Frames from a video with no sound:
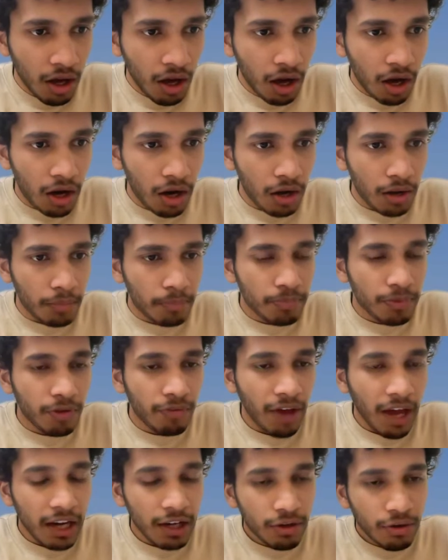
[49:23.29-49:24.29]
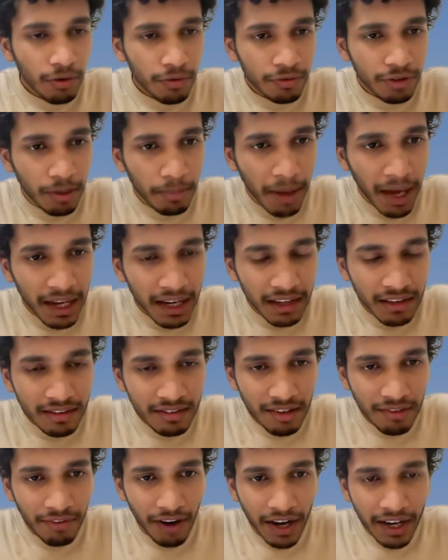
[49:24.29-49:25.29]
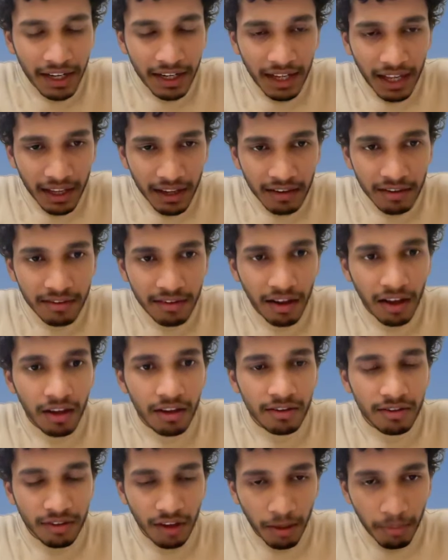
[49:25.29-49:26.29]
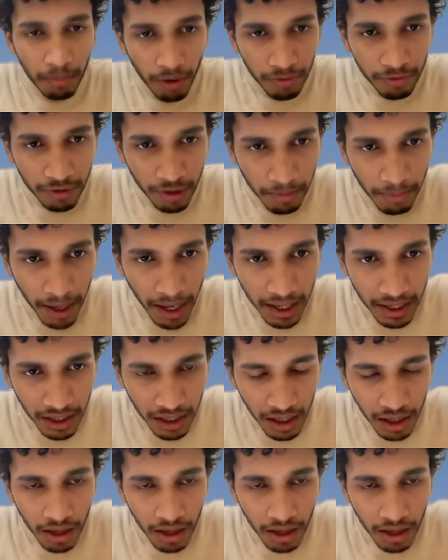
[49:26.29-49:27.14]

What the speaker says: The value of subarray is defined as sum of subarray